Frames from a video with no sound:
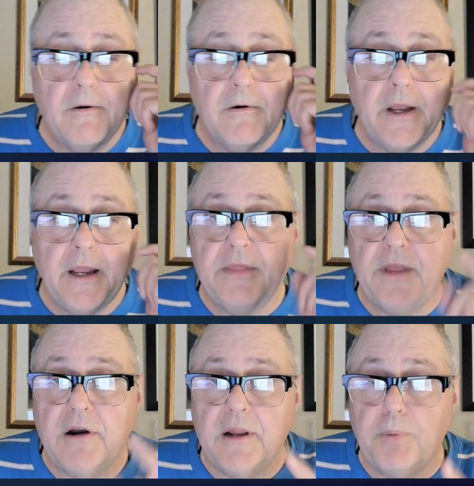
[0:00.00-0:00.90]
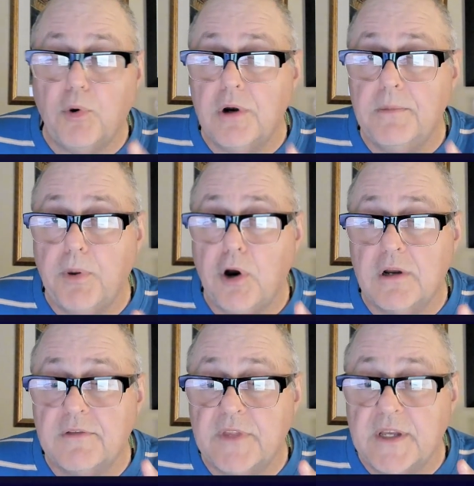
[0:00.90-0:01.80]
Okay, they're an important
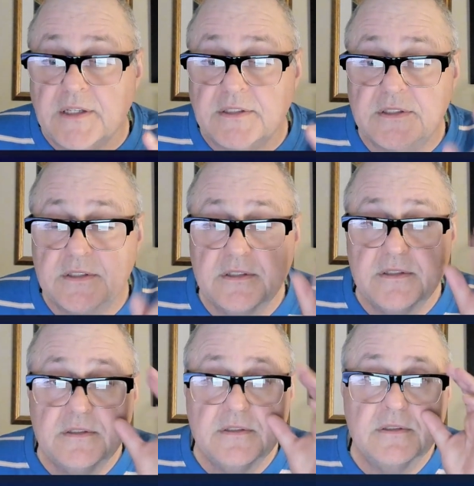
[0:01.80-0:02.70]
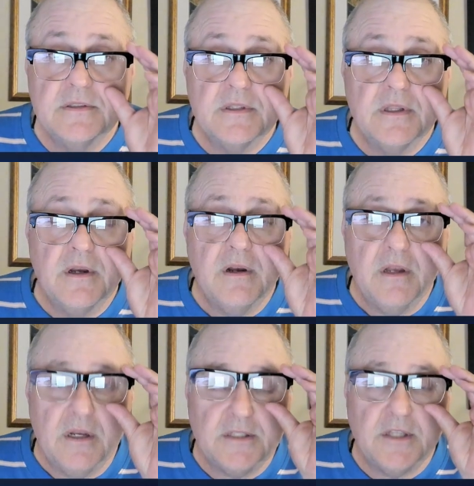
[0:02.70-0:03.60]
part of this.
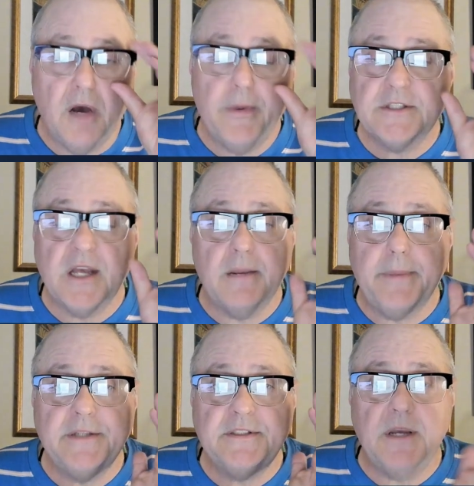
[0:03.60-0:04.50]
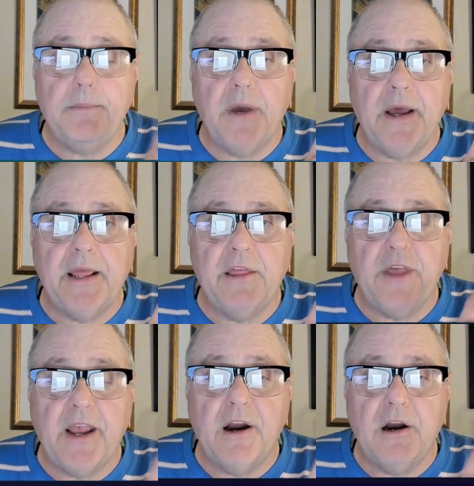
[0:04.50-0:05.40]
There's always got to be somebody
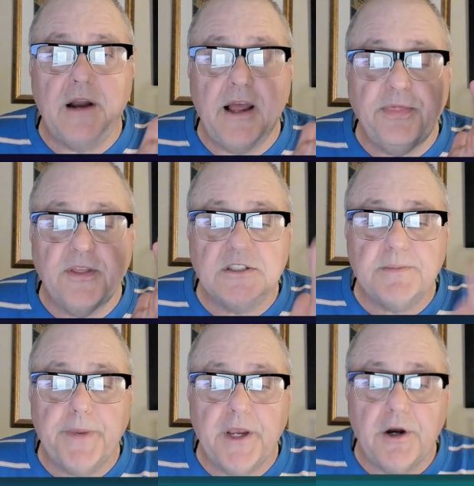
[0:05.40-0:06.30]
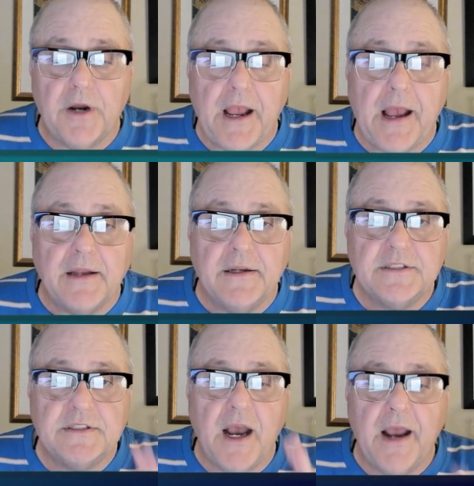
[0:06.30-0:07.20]
there at the spearhead
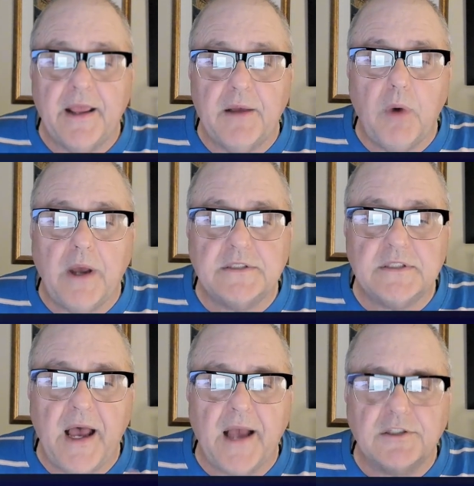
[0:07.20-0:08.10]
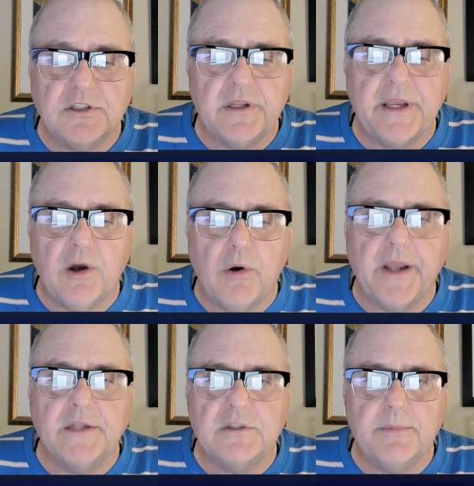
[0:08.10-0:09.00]
deciding what's actually
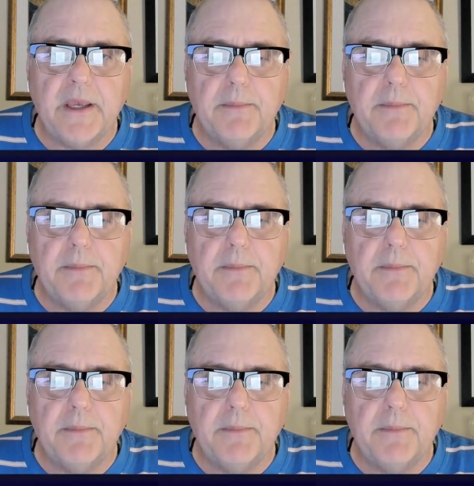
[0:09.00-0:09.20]
going to be